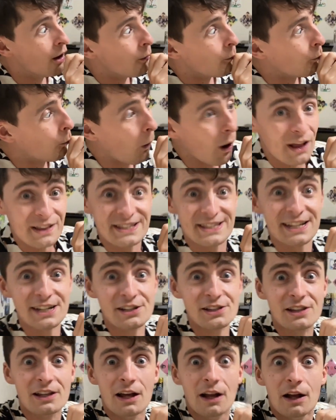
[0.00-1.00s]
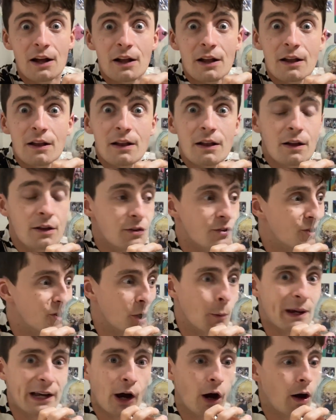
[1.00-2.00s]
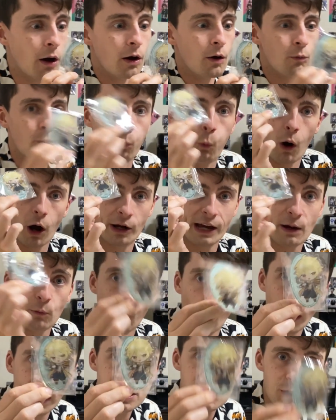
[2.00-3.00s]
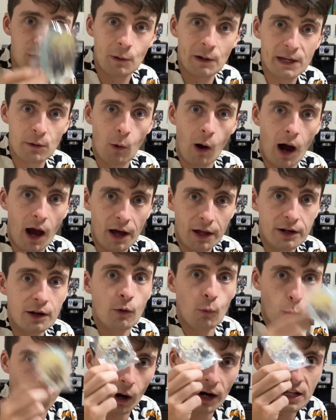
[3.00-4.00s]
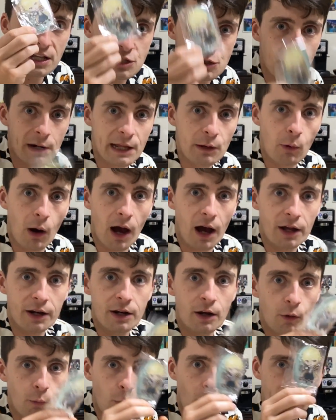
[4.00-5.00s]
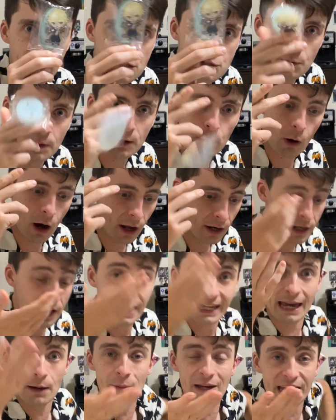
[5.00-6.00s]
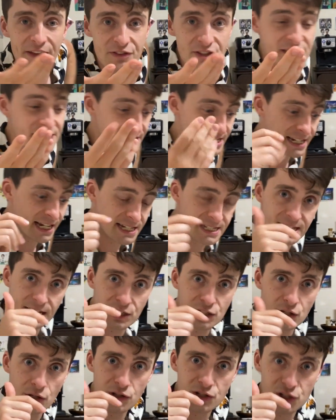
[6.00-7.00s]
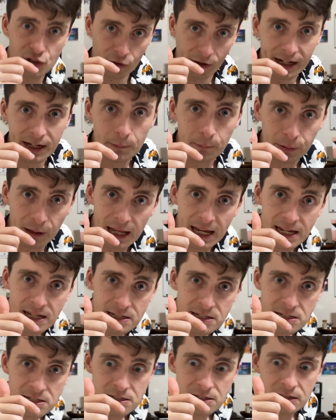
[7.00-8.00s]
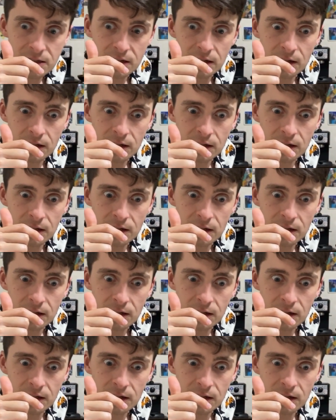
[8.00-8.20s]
What the... So we got, okay, 1 in 21, 1 in 21, 1 in 21. Can we get the statistics on screen, please?